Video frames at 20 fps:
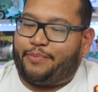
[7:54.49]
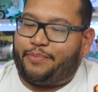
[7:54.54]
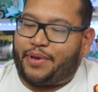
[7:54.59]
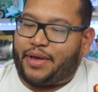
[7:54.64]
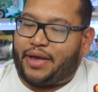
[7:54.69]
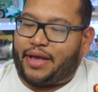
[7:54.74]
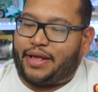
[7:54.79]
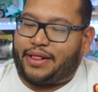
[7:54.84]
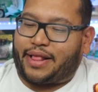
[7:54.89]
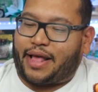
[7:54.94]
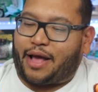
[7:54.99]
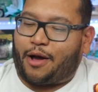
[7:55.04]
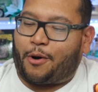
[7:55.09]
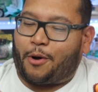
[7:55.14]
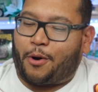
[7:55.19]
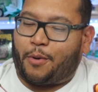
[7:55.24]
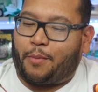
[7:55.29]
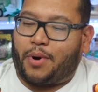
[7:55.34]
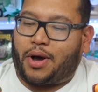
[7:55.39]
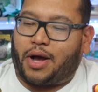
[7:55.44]
paying that
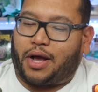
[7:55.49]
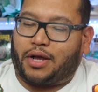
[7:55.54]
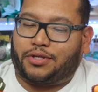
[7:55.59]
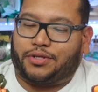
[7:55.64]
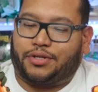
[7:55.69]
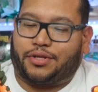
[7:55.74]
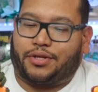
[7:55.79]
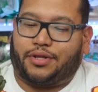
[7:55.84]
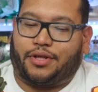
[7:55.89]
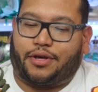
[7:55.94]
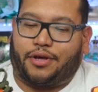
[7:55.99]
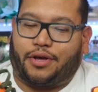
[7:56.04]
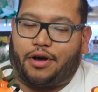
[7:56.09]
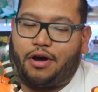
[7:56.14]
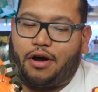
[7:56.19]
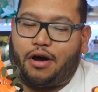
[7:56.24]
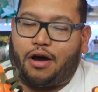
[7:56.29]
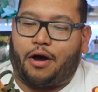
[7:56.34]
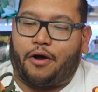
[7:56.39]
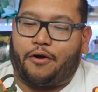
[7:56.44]
homage to the
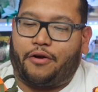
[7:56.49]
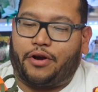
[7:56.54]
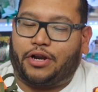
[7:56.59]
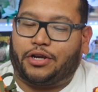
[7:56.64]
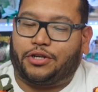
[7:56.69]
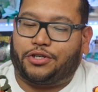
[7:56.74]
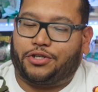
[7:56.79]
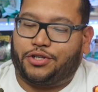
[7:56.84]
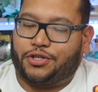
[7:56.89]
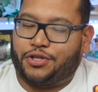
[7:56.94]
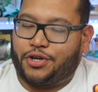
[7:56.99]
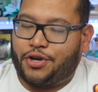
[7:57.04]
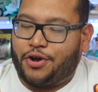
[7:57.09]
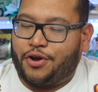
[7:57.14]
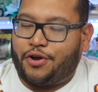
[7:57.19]
orange